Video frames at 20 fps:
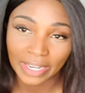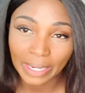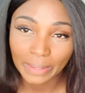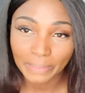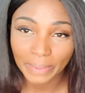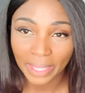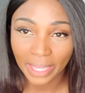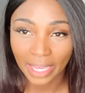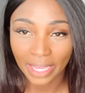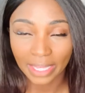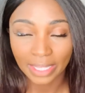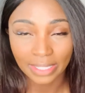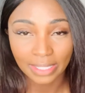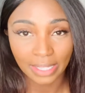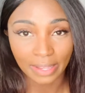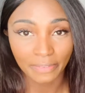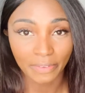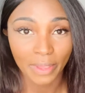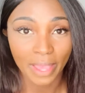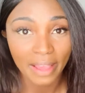because
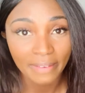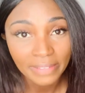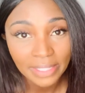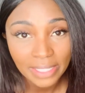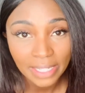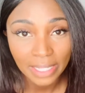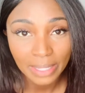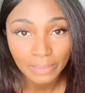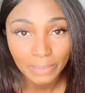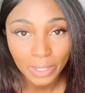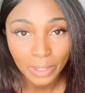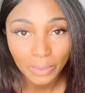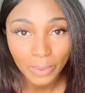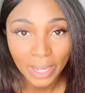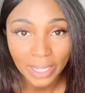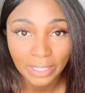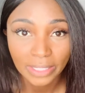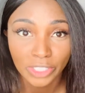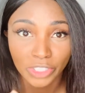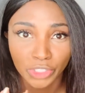if you haven't done them in a
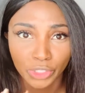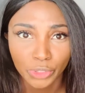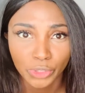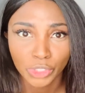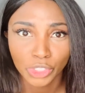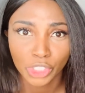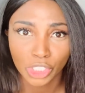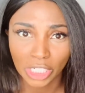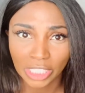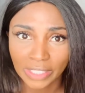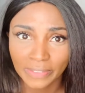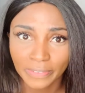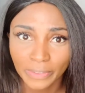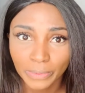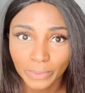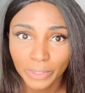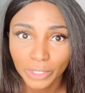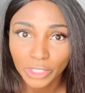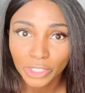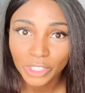while, it's so stressful
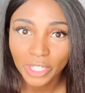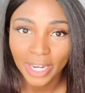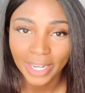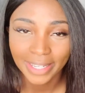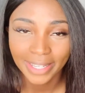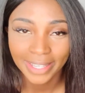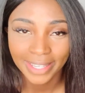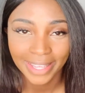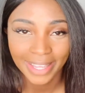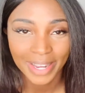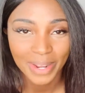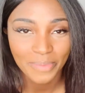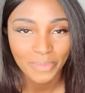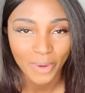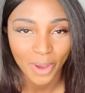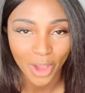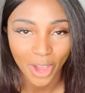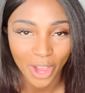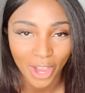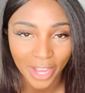when you're trying to get them
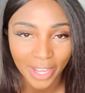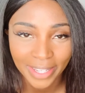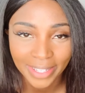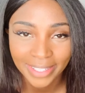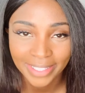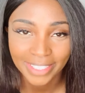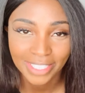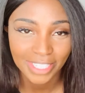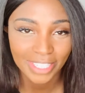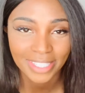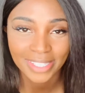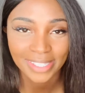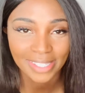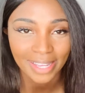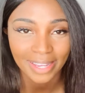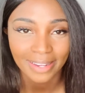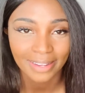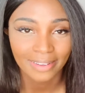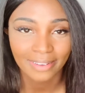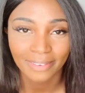on. It's just
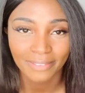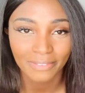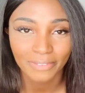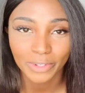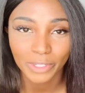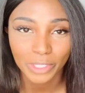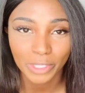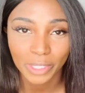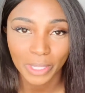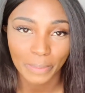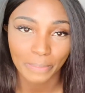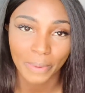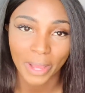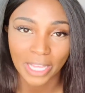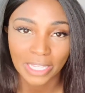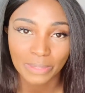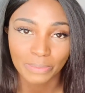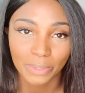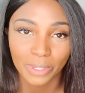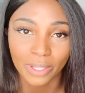like virtually
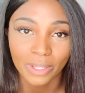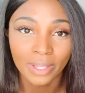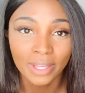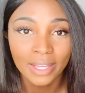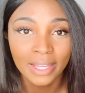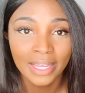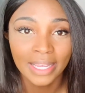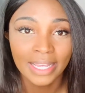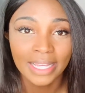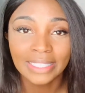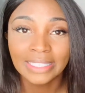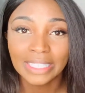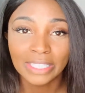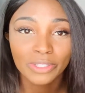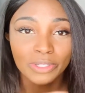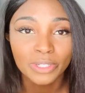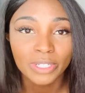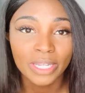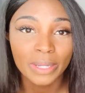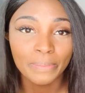impossible. It's
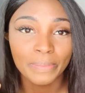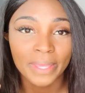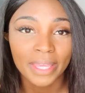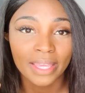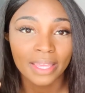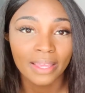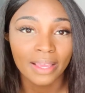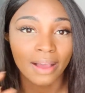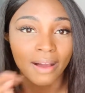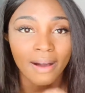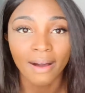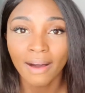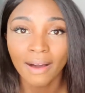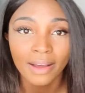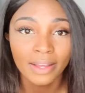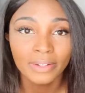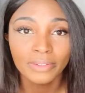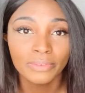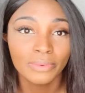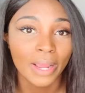either gonna be
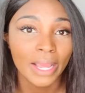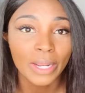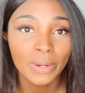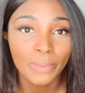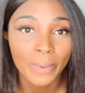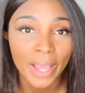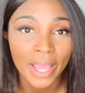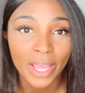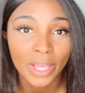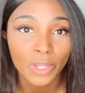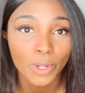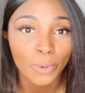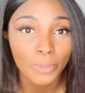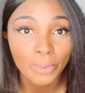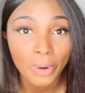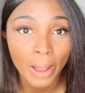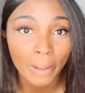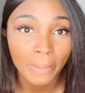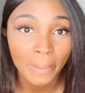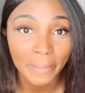on right away, no
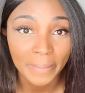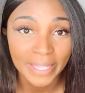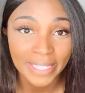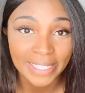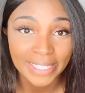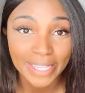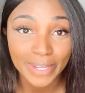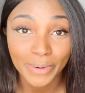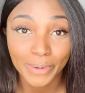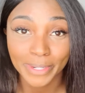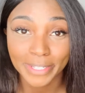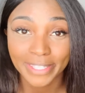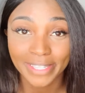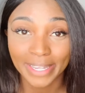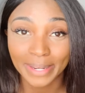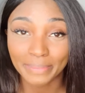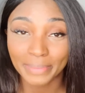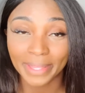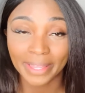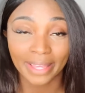problem, easy, or it's
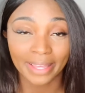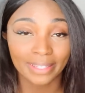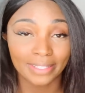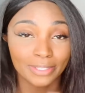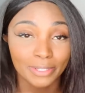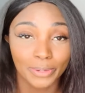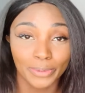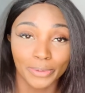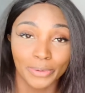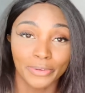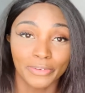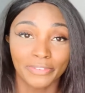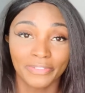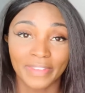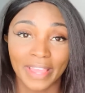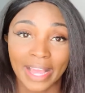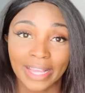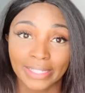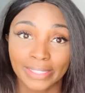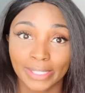gonna be like a total
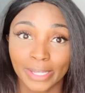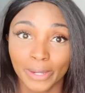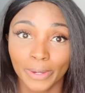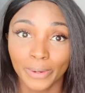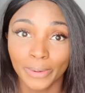fiasco.